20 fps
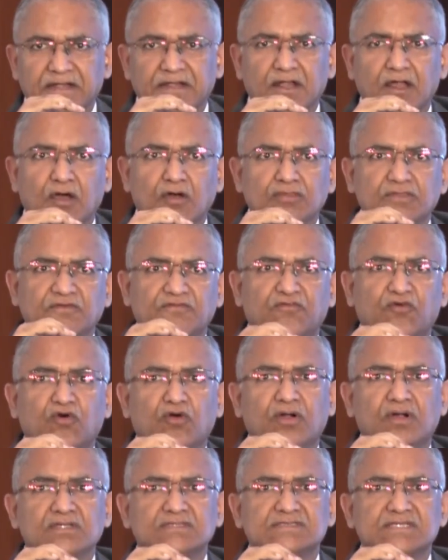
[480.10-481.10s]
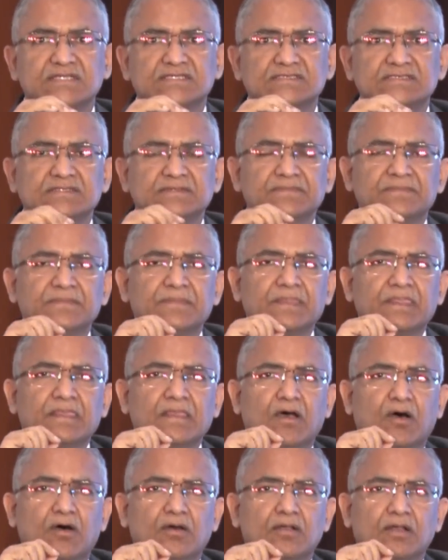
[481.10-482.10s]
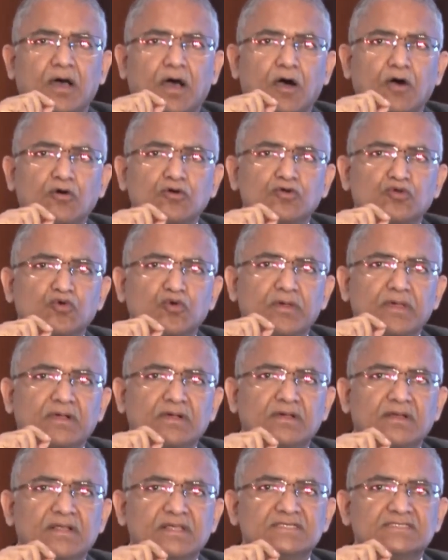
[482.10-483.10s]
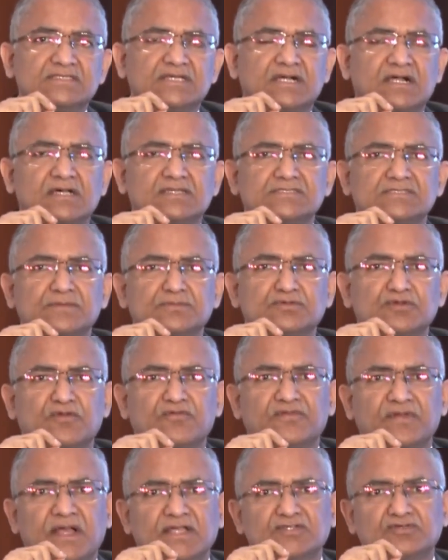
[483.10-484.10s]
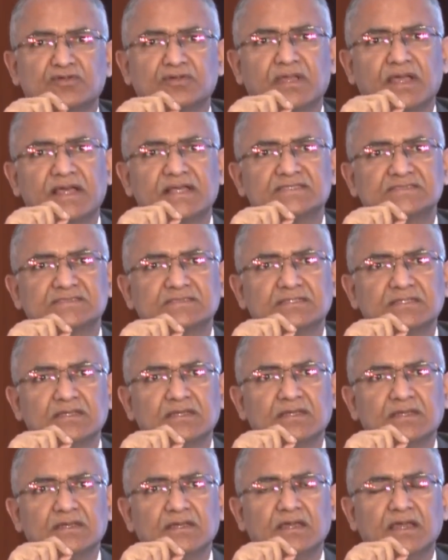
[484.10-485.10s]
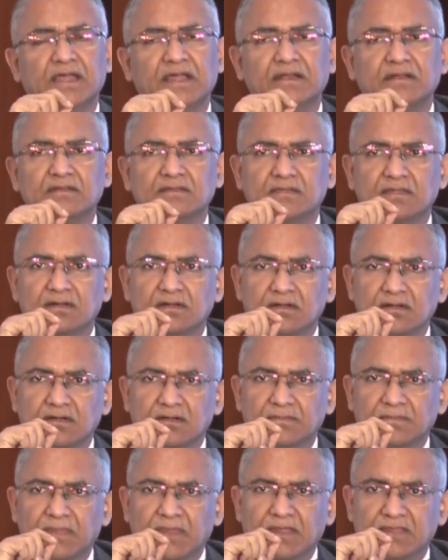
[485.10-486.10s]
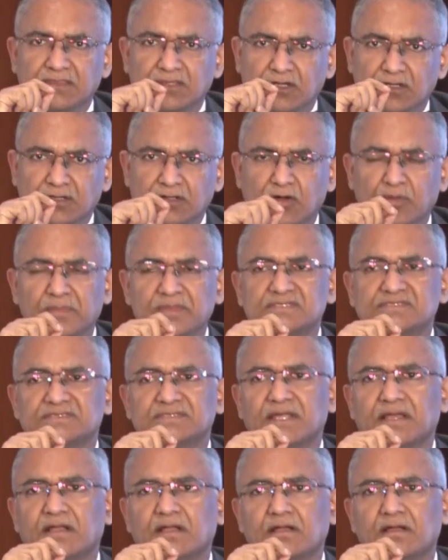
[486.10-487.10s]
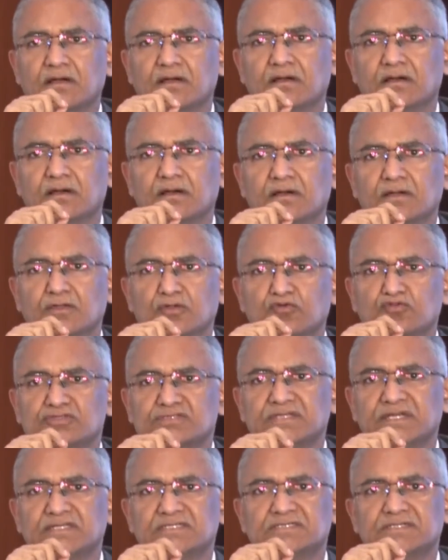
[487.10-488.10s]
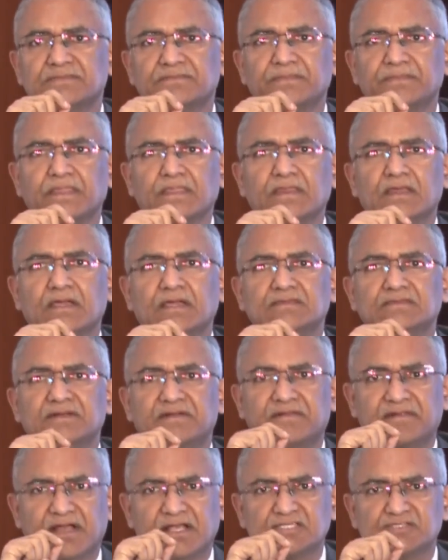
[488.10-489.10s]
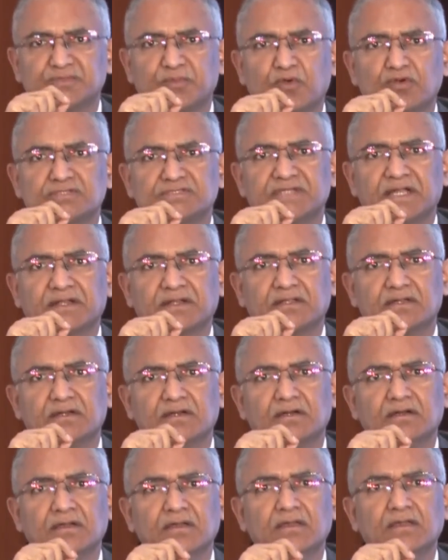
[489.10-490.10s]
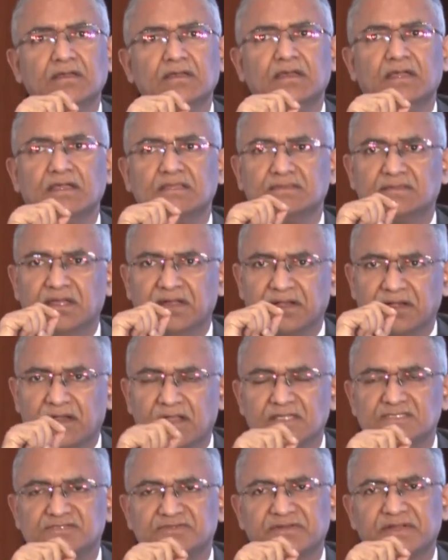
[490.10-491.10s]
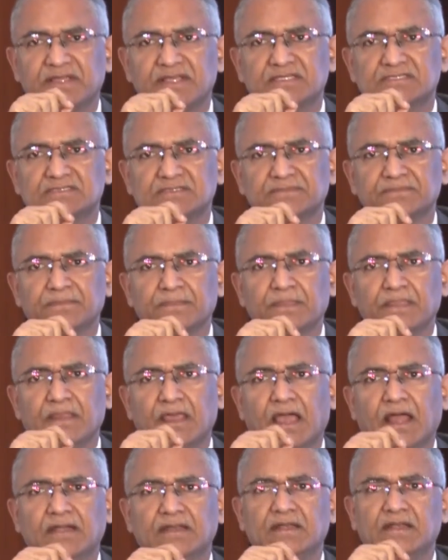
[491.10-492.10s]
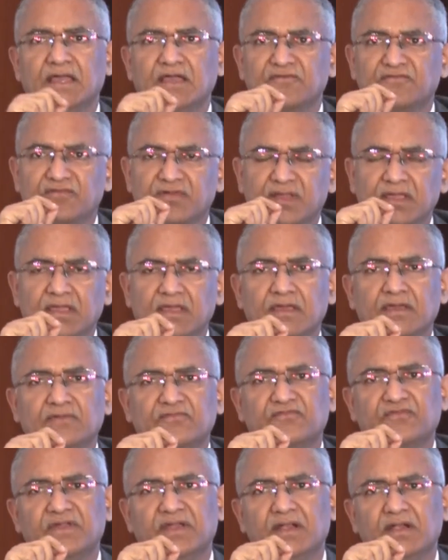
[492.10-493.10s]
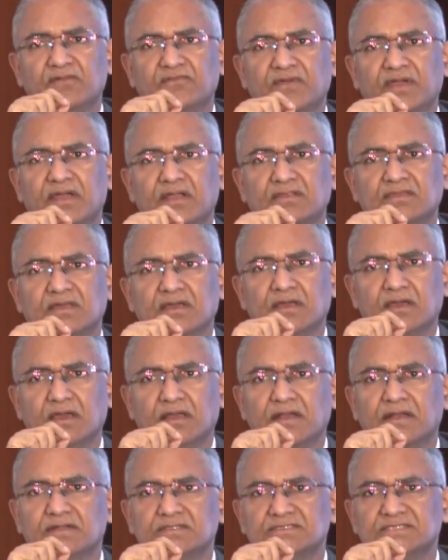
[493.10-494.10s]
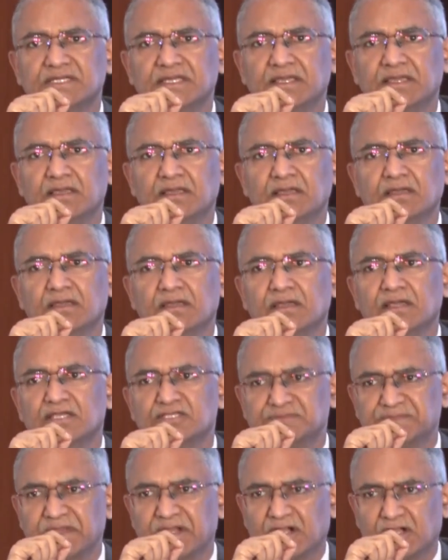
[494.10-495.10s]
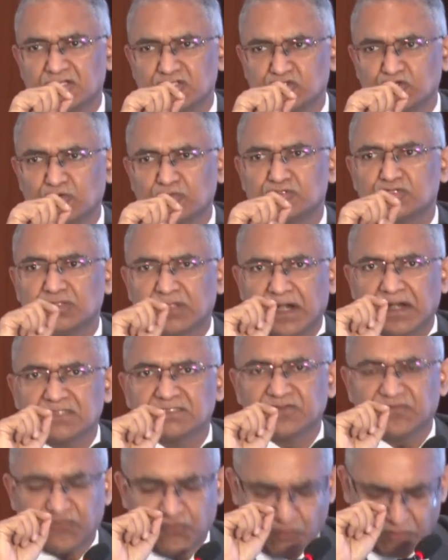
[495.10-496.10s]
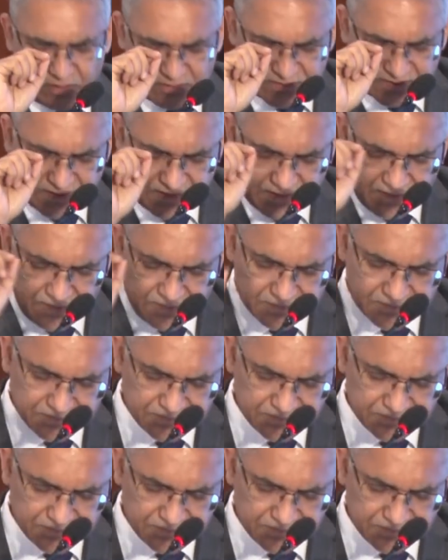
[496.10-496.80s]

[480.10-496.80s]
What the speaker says: now the focus is on how to increase the consumption of natural gas in the domestic usage, in the transport sector, in the industries, and in every field where the energy is being consumed. So that is the focus area.